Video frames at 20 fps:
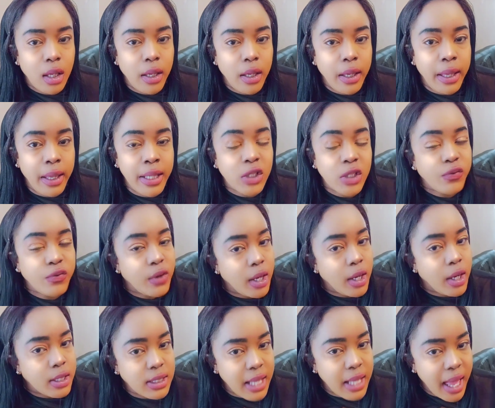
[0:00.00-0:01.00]
it's for
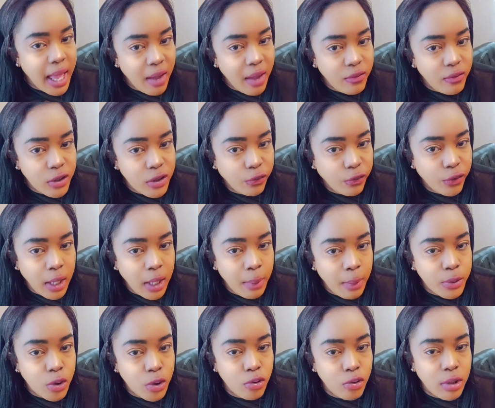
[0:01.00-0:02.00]
us to have different
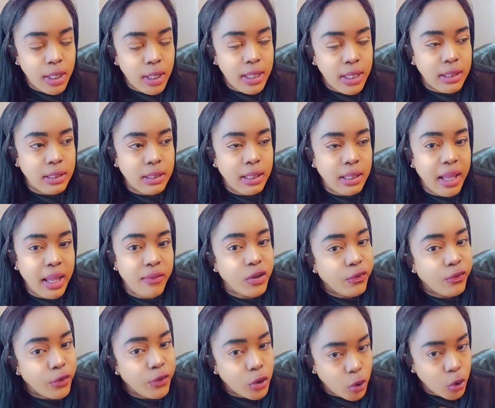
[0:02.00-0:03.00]
opportunities in life,
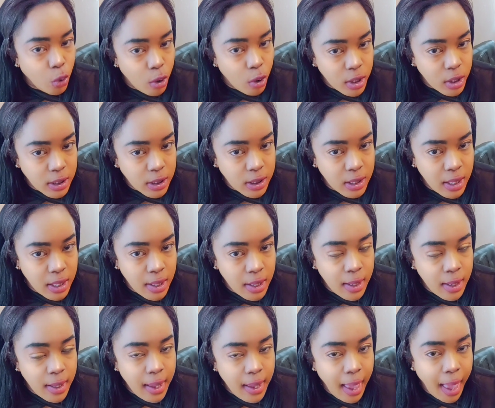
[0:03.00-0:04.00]
different doors
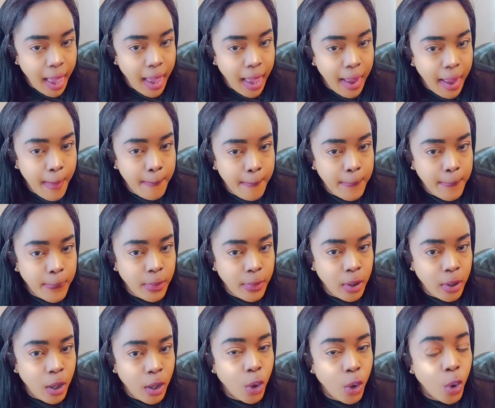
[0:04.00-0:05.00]

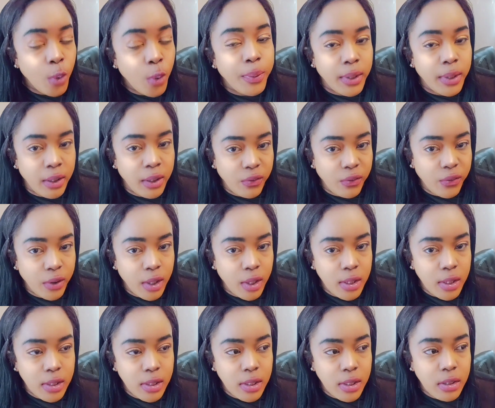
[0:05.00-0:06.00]
are opening for
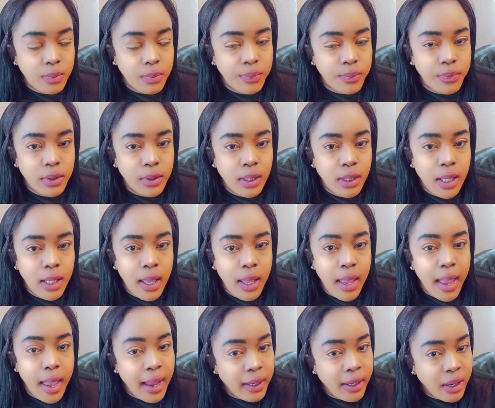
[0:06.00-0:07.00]
us,
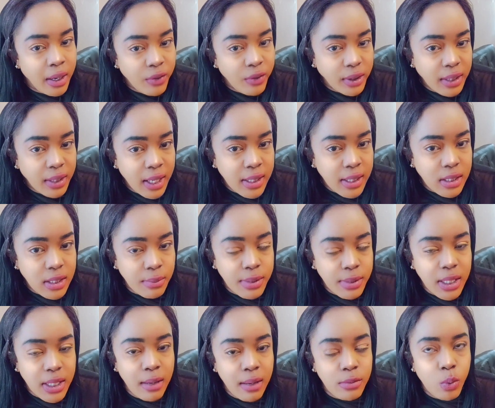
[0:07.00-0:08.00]
and everything
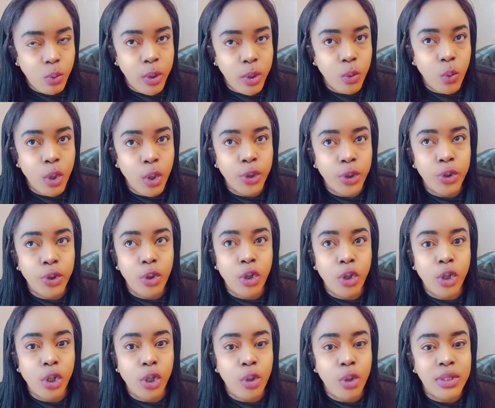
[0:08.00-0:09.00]
sometimes when one door
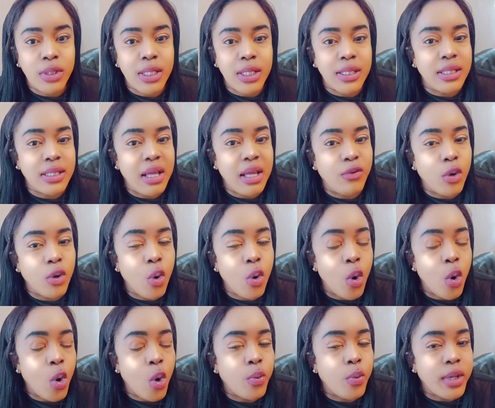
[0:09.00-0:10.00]
closes, never
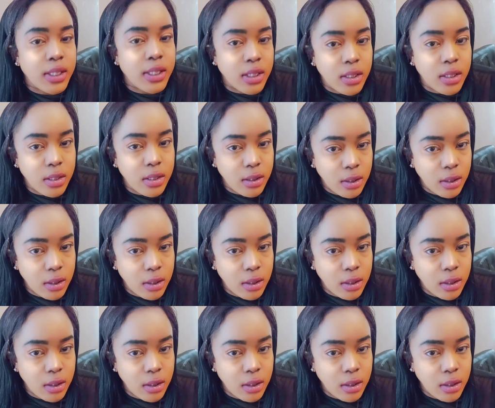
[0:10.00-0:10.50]
always